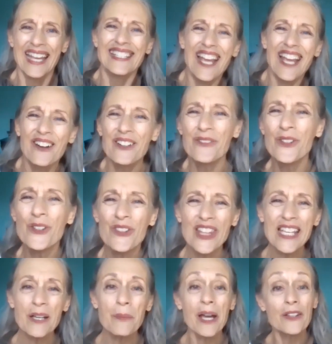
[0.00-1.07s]
Now, if you
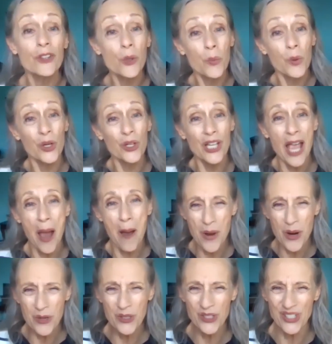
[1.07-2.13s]
think about the word
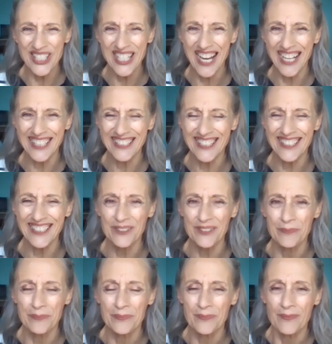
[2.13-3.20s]
emotion, Tyler,
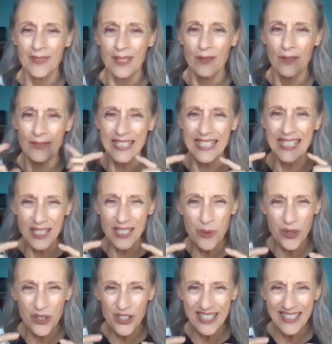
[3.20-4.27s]
the key
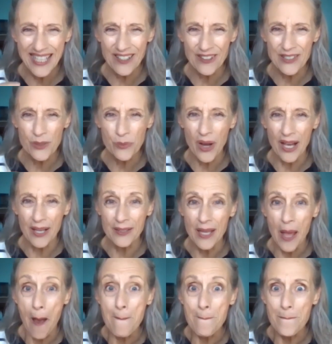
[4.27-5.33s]
word in there is what?
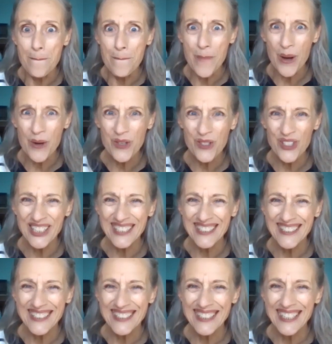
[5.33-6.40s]
Motion.
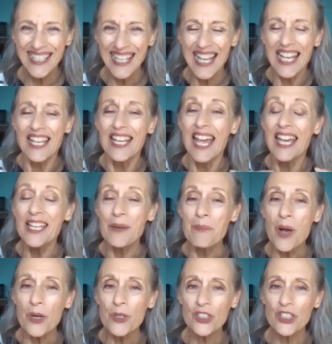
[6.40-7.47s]
And
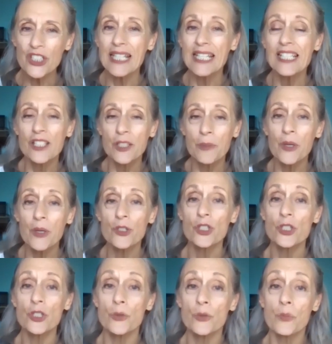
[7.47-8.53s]
emotion is
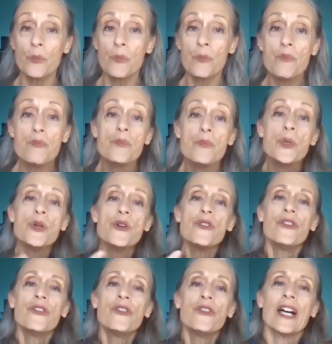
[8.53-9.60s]
supposed to
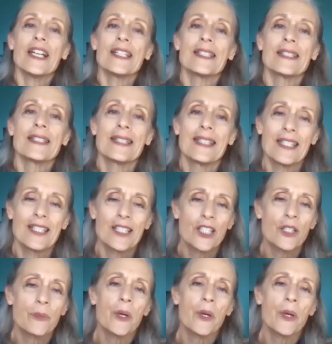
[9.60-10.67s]
move us.
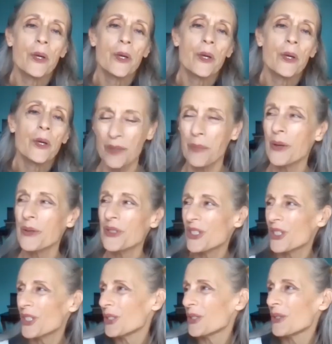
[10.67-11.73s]
It's
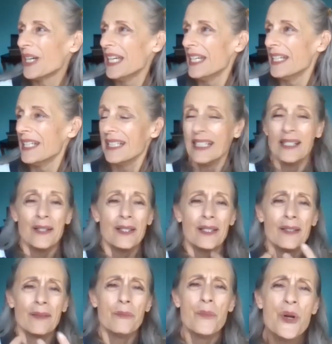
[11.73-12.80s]
supposed to
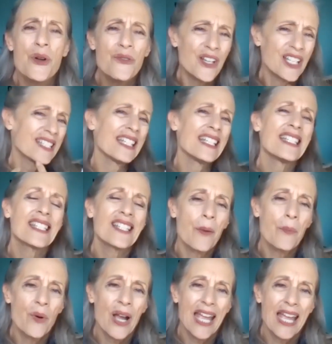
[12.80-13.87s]
move us in some
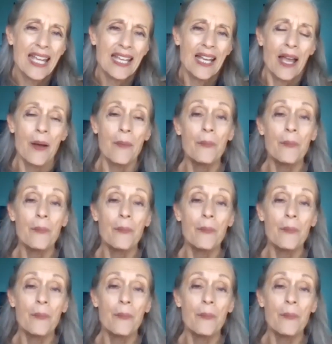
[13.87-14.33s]
way.